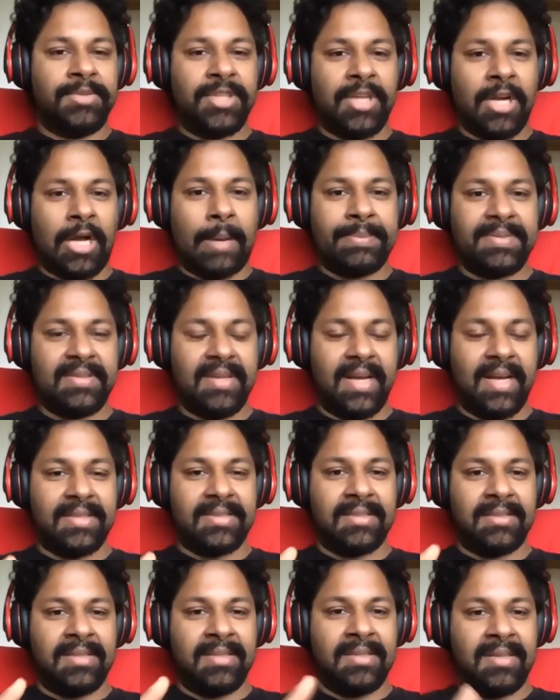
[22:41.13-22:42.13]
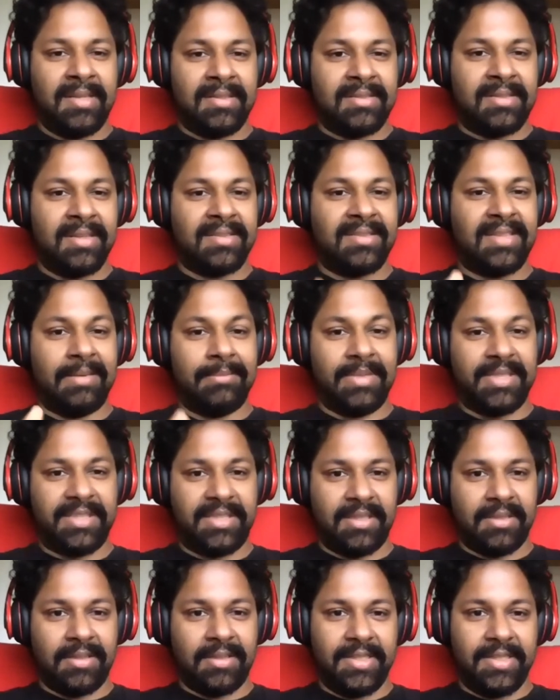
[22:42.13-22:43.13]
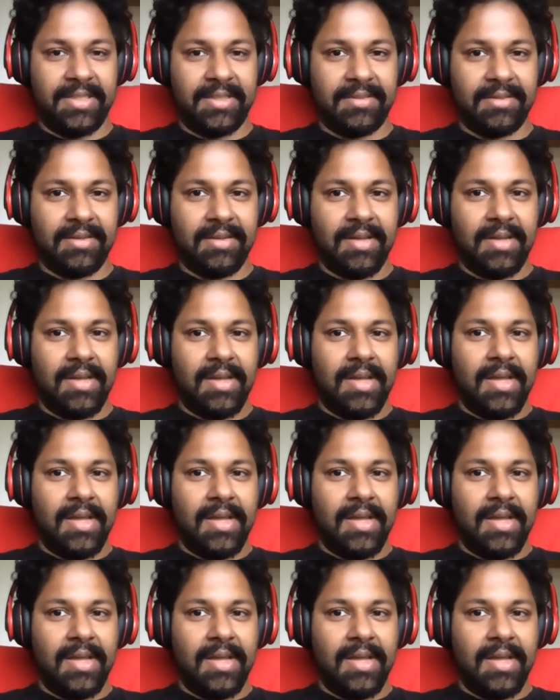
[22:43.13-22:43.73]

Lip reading: some chops at statistics and machine learning.